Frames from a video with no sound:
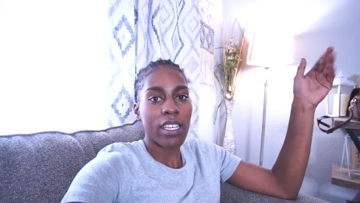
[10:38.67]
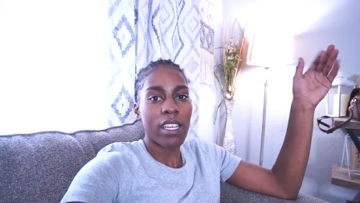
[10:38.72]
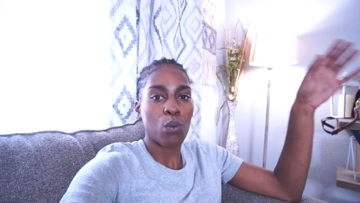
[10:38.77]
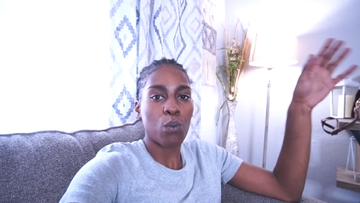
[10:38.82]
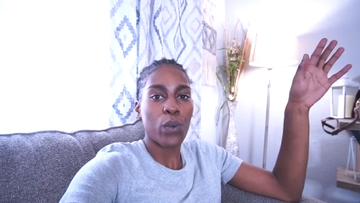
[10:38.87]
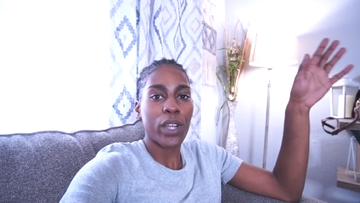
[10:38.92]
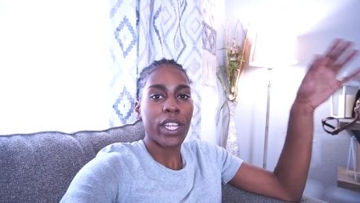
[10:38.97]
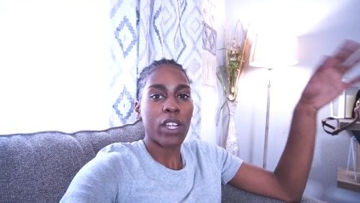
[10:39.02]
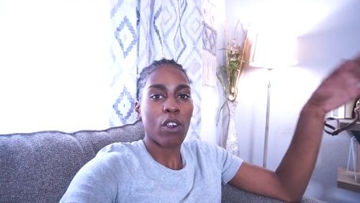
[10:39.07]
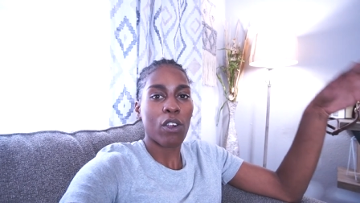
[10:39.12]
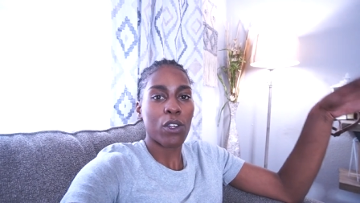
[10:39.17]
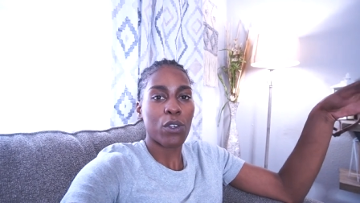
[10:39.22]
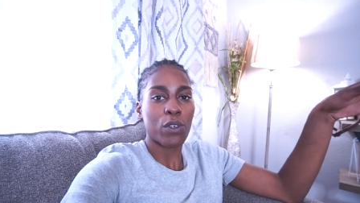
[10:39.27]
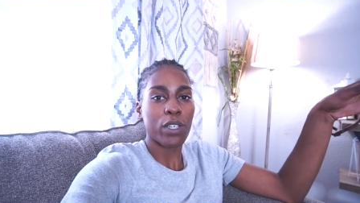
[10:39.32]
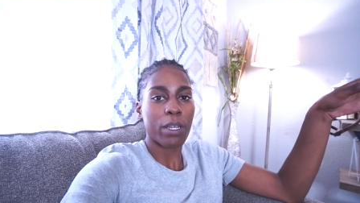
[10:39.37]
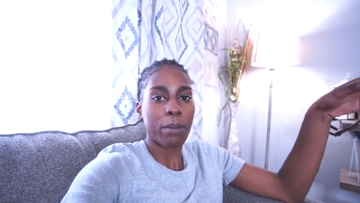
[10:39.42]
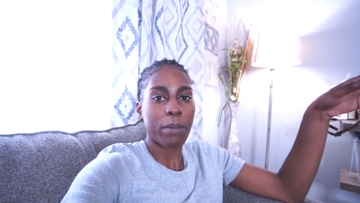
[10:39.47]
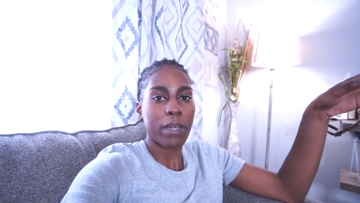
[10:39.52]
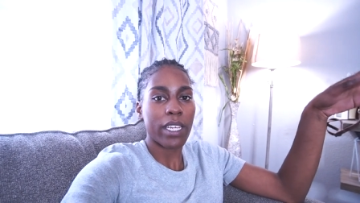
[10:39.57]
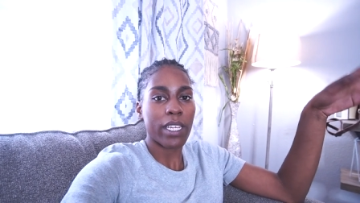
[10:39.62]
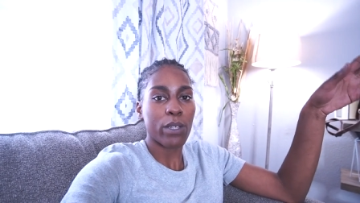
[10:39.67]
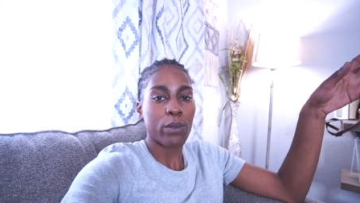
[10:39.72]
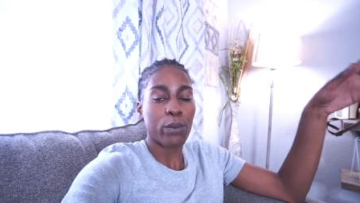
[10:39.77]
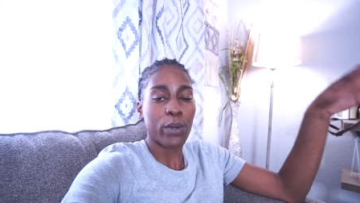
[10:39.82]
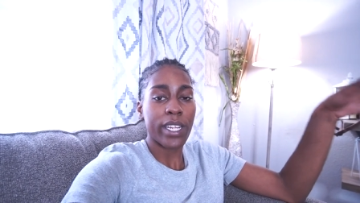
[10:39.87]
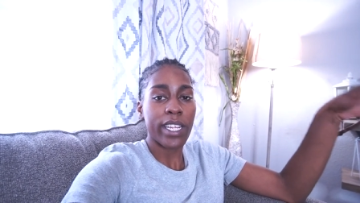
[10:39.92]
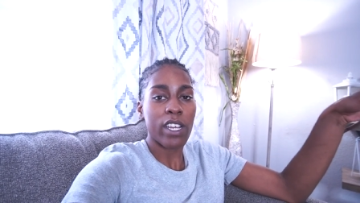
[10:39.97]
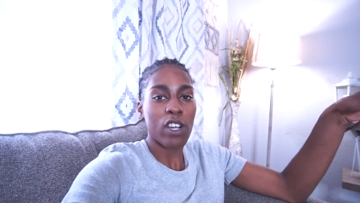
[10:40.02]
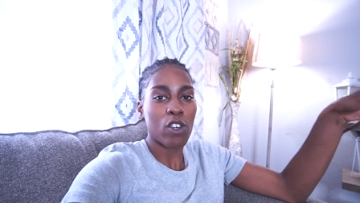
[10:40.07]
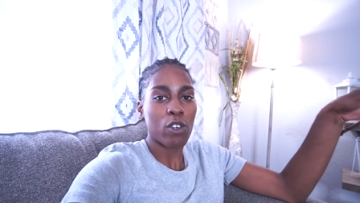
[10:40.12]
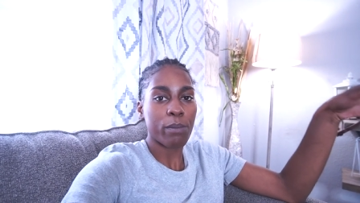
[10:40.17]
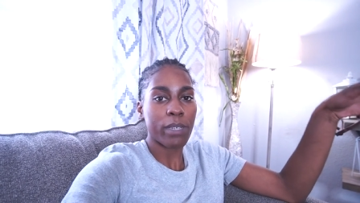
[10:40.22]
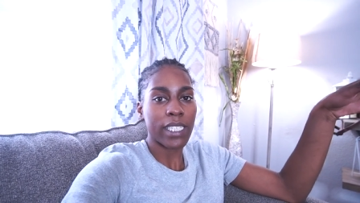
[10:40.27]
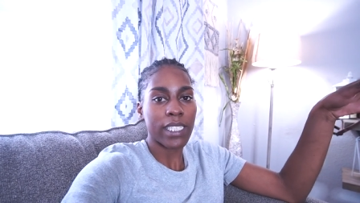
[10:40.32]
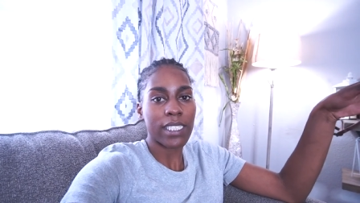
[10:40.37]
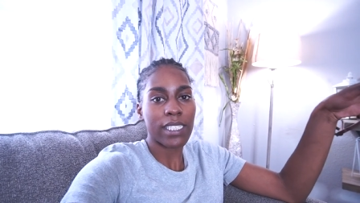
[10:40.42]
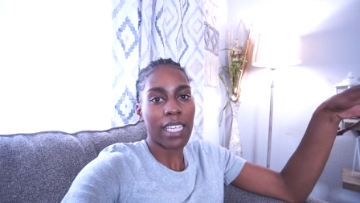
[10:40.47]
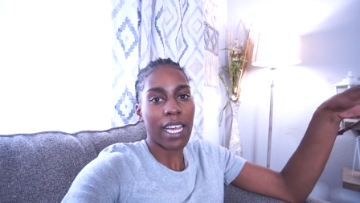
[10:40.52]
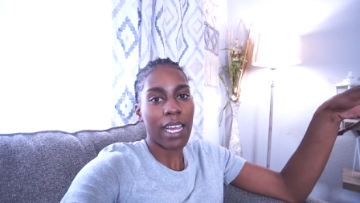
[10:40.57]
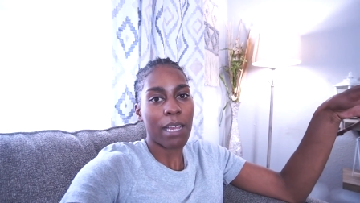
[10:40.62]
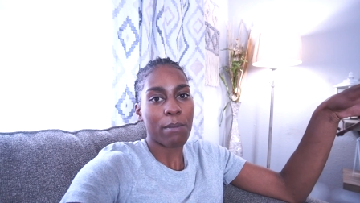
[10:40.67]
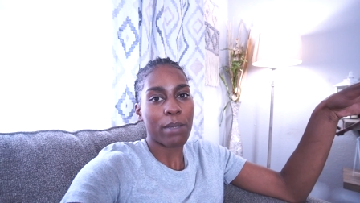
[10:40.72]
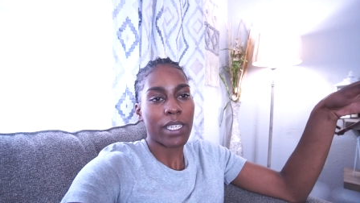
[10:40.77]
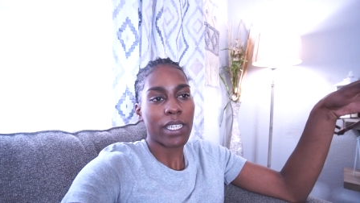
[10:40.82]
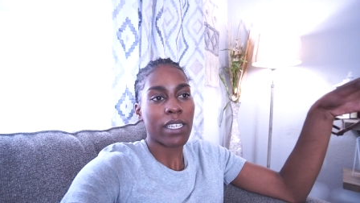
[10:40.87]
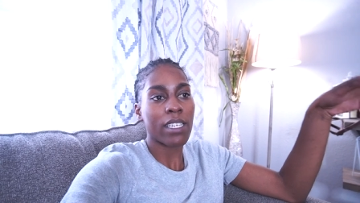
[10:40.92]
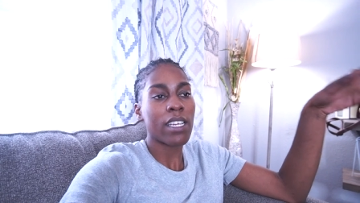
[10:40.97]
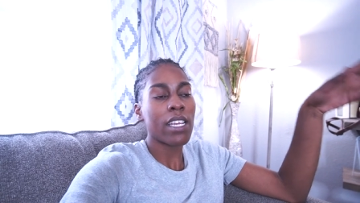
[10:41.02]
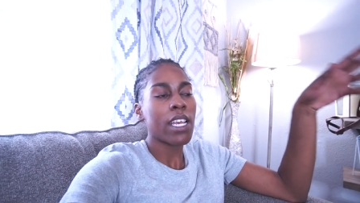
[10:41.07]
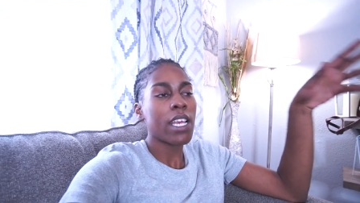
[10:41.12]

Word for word: We are going to be rehoming Simon